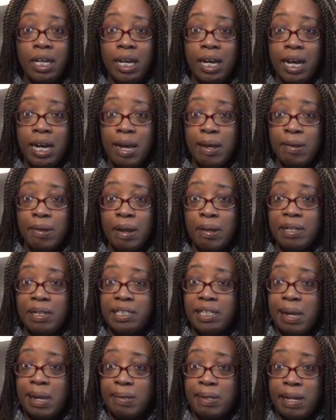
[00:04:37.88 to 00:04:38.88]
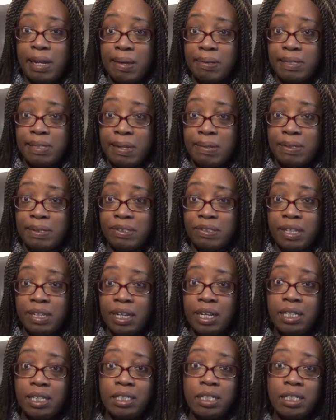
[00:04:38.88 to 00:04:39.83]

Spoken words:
And I'm a Stampin' Up demonstrator,